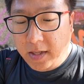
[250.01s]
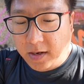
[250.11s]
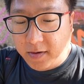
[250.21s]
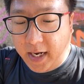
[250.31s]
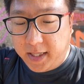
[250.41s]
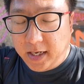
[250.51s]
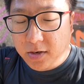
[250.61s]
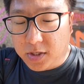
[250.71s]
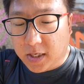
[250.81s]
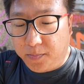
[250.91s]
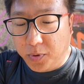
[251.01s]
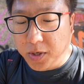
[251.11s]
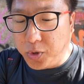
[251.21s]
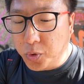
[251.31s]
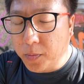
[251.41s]
Alright, I think it looks
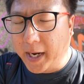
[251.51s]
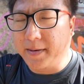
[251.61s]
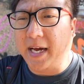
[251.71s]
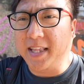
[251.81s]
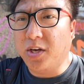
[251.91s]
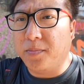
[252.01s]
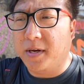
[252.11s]
pretty cool, but I think it would be